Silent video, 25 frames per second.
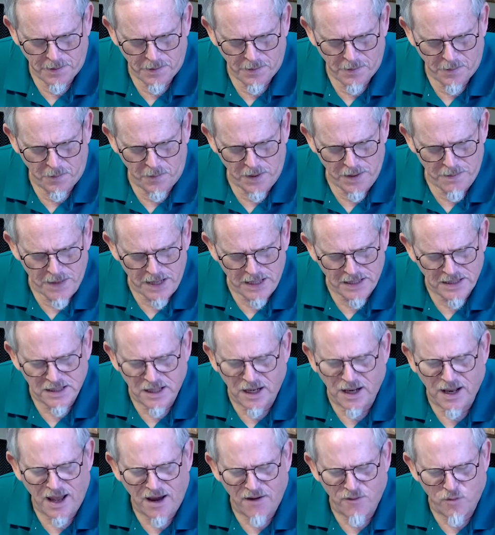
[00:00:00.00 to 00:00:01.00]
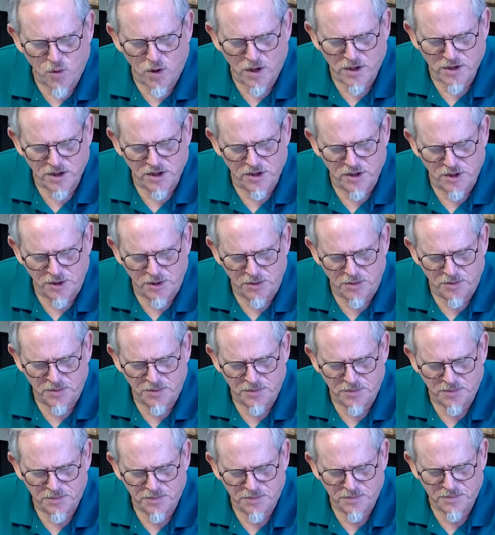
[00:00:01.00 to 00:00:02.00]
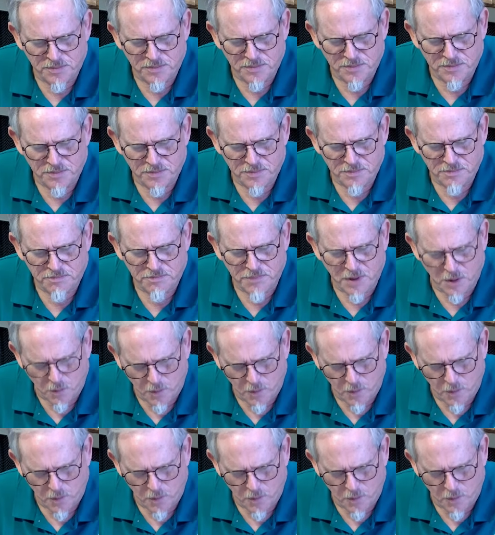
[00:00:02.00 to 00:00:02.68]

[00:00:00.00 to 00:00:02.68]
We may still have work to do, but